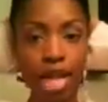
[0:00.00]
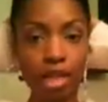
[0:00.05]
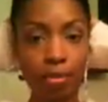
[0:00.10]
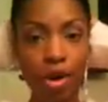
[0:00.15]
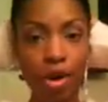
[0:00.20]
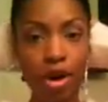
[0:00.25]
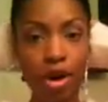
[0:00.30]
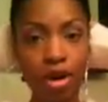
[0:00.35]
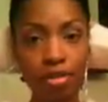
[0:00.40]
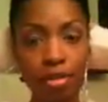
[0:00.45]
the
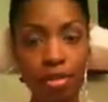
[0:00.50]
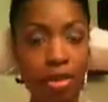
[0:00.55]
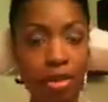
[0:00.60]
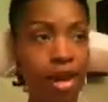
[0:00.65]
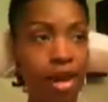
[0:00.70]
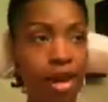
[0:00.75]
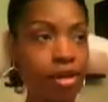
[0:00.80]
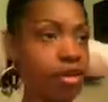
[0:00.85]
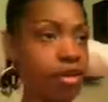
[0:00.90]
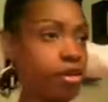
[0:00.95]
last part, the
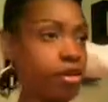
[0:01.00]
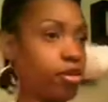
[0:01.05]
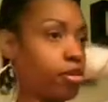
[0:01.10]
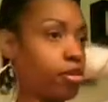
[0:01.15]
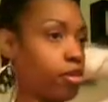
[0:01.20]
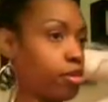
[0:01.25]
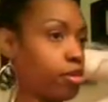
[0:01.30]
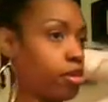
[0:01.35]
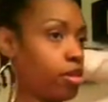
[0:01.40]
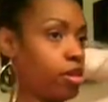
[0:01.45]
back,
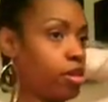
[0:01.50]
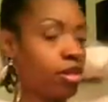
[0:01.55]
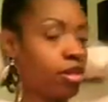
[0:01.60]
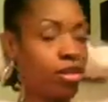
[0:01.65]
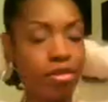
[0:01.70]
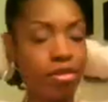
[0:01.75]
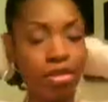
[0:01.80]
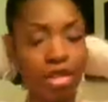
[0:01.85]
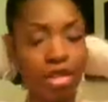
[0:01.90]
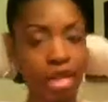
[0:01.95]

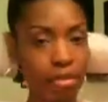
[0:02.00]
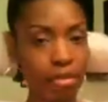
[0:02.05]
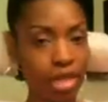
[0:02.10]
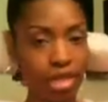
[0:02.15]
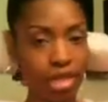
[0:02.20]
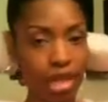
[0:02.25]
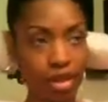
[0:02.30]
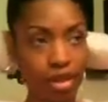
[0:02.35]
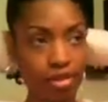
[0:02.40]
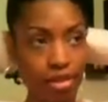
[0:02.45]

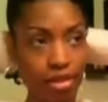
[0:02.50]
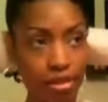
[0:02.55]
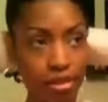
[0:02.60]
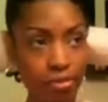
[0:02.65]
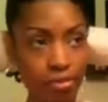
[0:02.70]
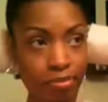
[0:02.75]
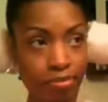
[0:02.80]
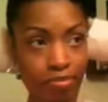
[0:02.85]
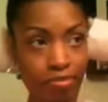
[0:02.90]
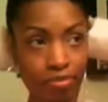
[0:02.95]
same exact
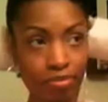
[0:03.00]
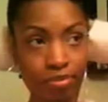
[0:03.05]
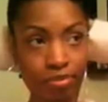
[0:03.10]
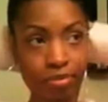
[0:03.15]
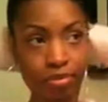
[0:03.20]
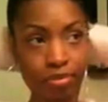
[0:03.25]
thing.